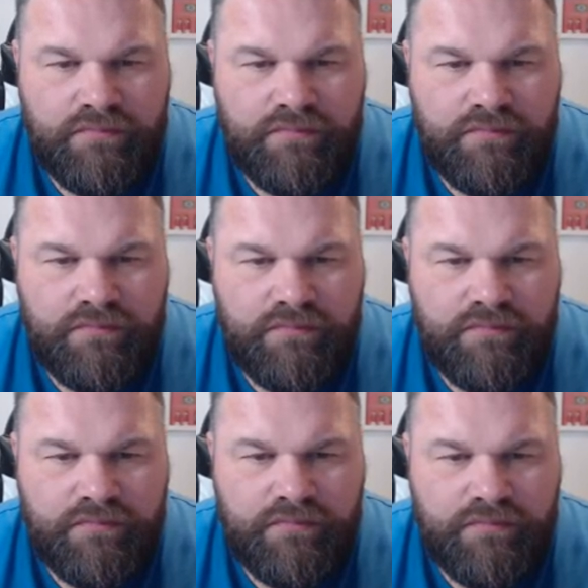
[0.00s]

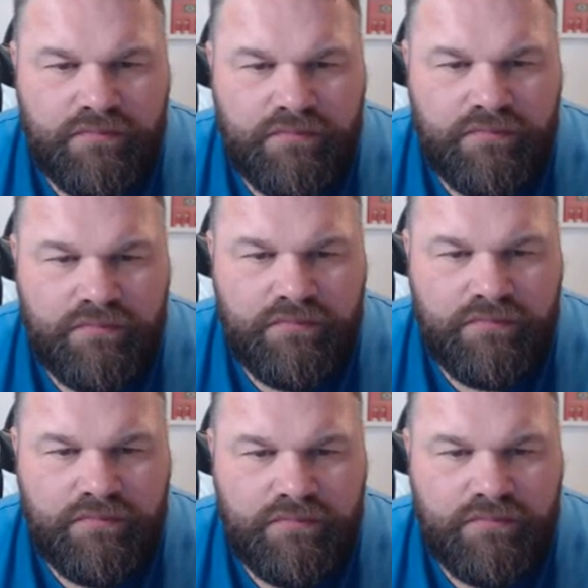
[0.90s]

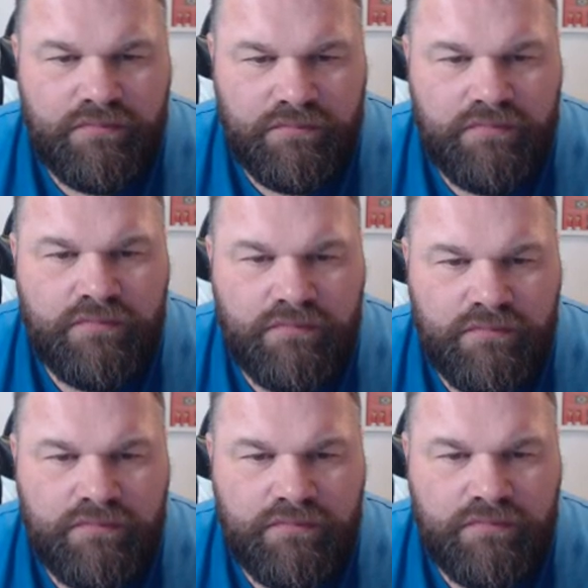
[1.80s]

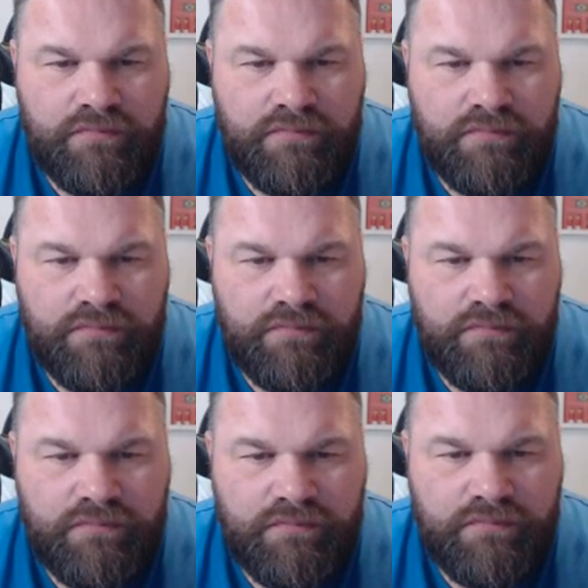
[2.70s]

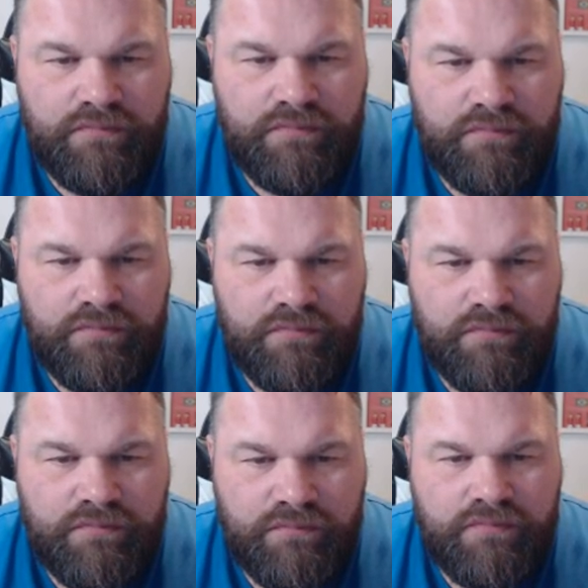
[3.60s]

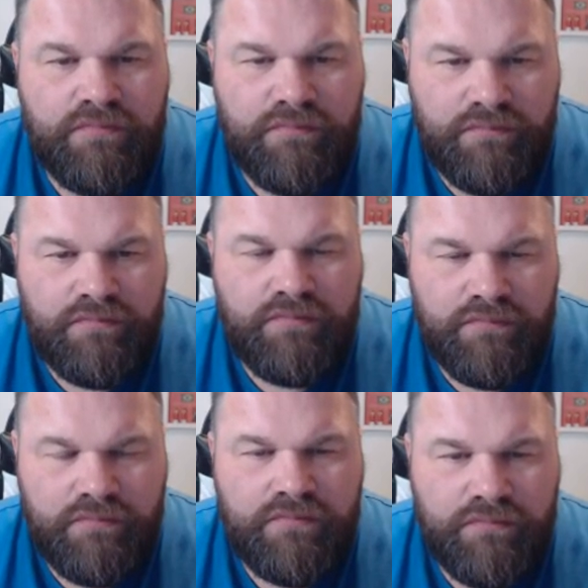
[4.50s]

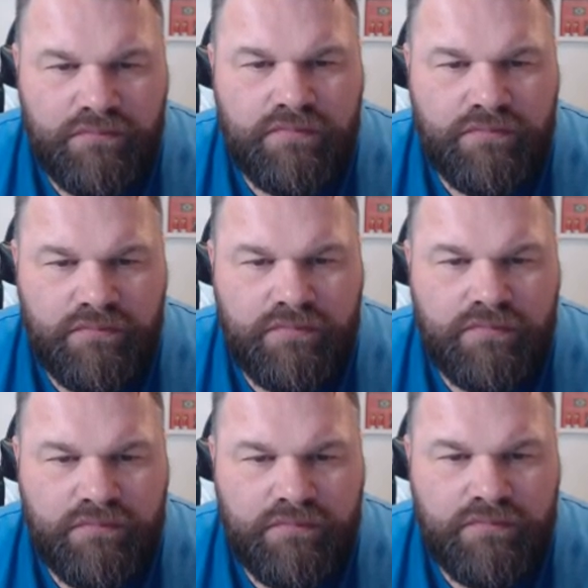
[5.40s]

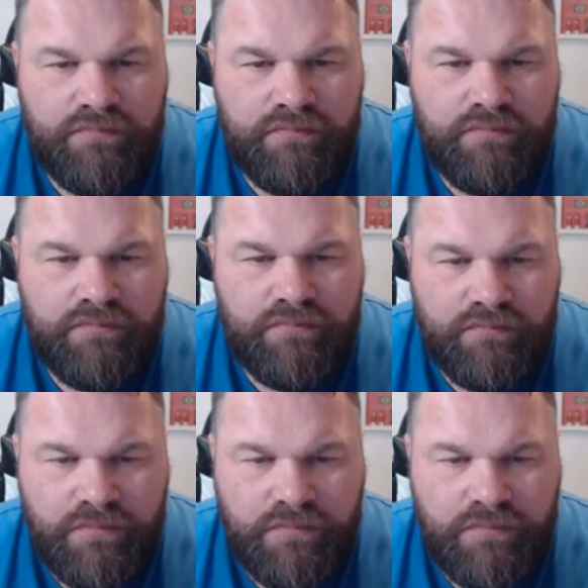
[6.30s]
No words are spoken by the person on screen.